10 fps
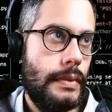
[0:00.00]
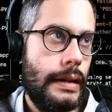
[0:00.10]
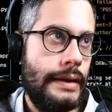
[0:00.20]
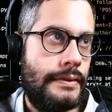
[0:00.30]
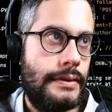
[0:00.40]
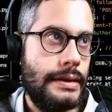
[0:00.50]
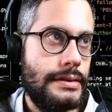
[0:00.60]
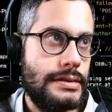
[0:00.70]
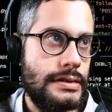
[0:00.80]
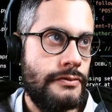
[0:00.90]
think
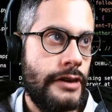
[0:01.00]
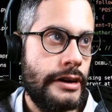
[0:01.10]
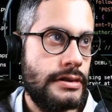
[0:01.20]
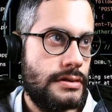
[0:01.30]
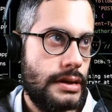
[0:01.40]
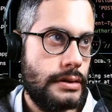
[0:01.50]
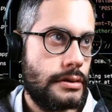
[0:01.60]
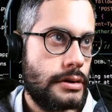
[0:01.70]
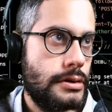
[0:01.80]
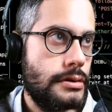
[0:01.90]
this is very
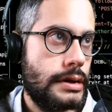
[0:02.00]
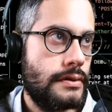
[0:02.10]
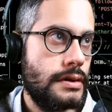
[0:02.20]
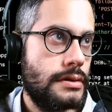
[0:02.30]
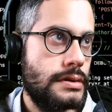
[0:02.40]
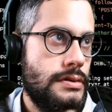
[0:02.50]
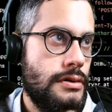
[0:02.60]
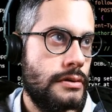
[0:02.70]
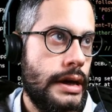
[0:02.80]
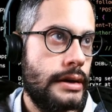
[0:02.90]
standard code. I think this
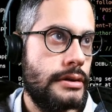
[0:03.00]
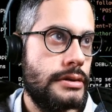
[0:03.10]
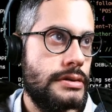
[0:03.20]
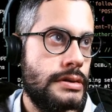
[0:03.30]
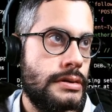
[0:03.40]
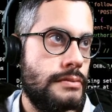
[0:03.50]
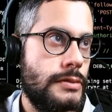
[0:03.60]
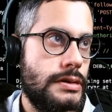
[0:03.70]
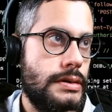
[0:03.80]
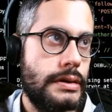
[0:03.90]
whole headers and what
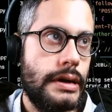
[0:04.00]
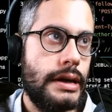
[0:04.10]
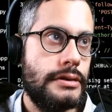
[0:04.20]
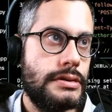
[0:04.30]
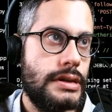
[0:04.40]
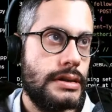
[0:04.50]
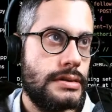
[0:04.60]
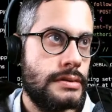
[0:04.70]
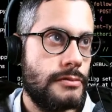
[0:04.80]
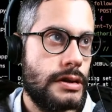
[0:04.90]
the header says
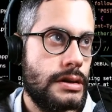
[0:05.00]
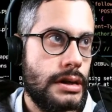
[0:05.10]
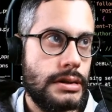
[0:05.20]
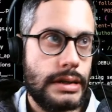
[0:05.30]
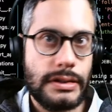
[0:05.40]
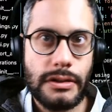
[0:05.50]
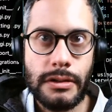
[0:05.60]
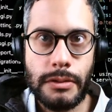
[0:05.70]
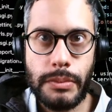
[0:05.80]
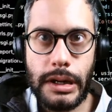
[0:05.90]
and whatnot, that's
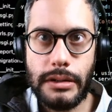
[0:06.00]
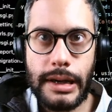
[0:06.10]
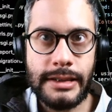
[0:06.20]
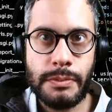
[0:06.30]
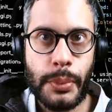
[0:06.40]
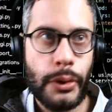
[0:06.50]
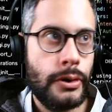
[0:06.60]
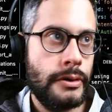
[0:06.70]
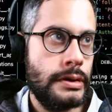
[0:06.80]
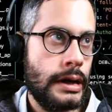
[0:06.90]
all as
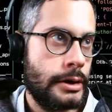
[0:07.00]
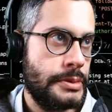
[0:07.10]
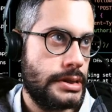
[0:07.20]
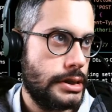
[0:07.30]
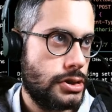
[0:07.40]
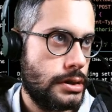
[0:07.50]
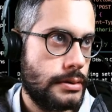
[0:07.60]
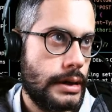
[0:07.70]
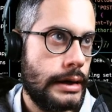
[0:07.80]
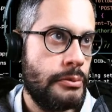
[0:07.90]
per the documentation.
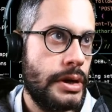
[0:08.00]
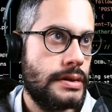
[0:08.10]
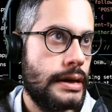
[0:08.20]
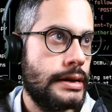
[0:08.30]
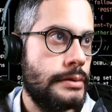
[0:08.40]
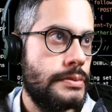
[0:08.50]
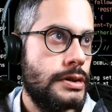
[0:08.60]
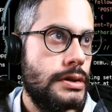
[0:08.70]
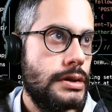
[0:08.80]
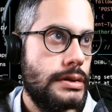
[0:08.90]
I didn't make that up.
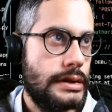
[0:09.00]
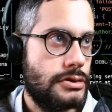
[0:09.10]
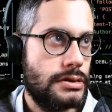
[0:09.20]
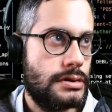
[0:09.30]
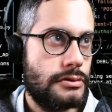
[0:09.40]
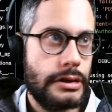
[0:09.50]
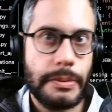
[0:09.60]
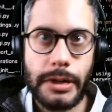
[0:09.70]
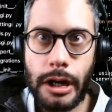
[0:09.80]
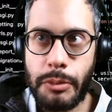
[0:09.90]
That's just straight up
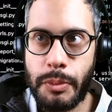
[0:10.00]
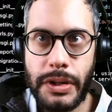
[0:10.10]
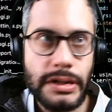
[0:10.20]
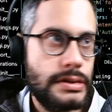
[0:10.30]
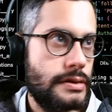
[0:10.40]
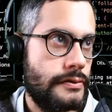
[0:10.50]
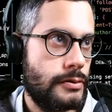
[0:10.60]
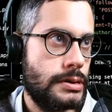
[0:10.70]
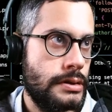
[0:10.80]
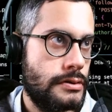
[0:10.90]
copy paste of what
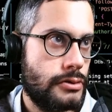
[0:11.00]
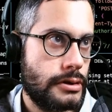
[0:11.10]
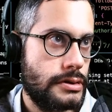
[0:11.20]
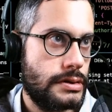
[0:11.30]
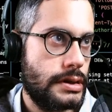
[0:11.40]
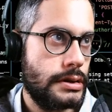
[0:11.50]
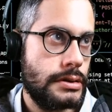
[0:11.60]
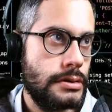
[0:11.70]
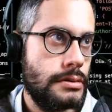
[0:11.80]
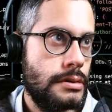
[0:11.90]
the instructions say to
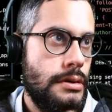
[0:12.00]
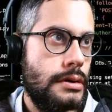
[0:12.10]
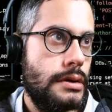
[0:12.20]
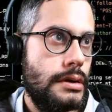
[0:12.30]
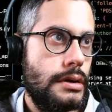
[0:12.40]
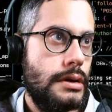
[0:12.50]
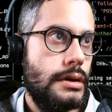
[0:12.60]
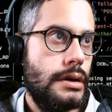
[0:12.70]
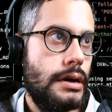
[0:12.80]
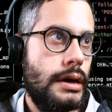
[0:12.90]
do.
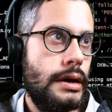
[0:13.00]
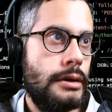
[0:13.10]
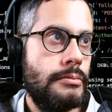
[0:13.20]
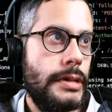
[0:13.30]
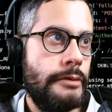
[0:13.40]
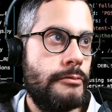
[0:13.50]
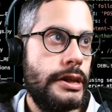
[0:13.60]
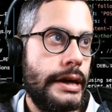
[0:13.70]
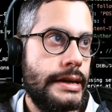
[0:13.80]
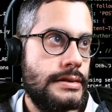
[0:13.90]
And really,
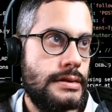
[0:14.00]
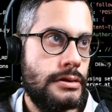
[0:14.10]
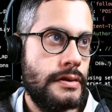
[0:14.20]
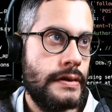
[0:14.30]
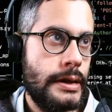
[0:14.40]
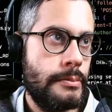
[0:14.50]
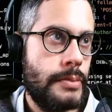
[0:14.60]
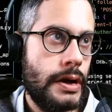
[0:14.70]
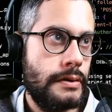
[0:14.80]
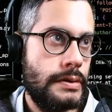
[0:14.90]
I guess the only thing
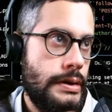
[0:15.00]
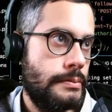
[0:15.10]
that